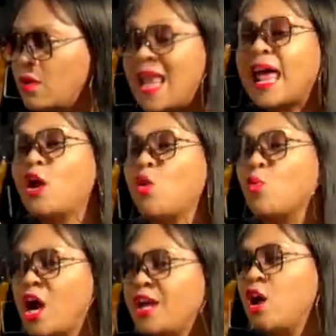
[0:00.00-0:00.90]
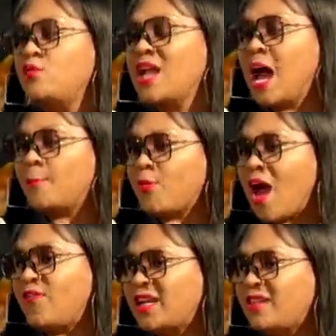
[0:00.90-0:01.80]
And I don't run no
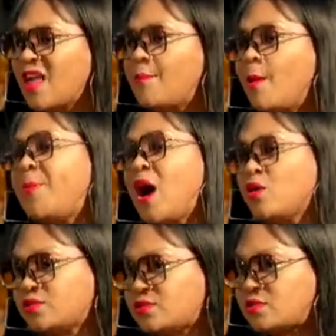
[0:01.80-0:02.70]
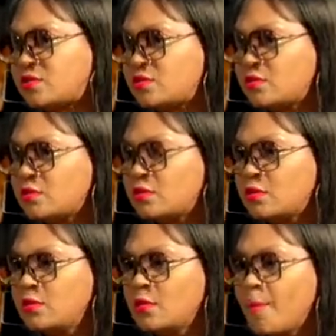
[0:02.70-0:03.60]
nonprofit either. I'm a boss.
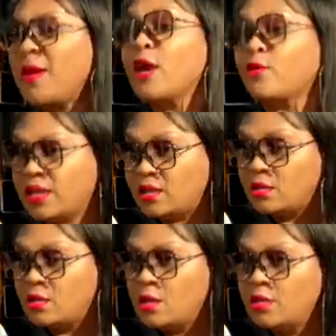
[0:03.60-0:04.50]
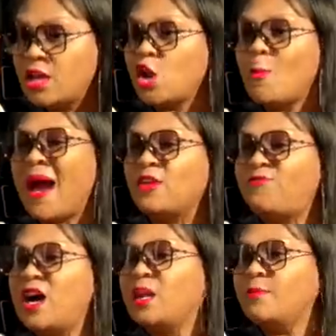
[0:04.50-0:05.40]
Period. Don't nobody
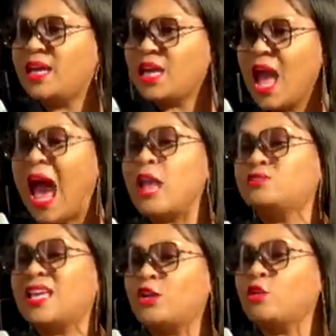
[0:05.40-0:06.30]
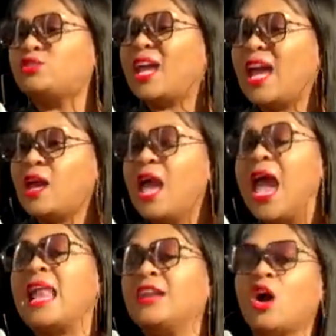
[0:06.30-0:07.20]
fund me. I don't take no check.
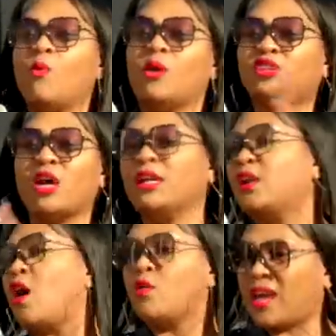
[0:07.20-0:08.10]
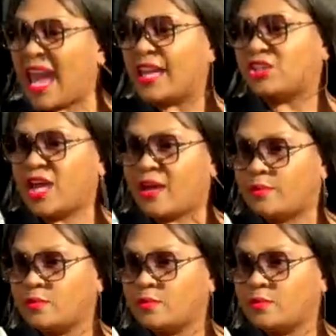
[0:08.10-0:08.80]
And I don't want your little old cash app.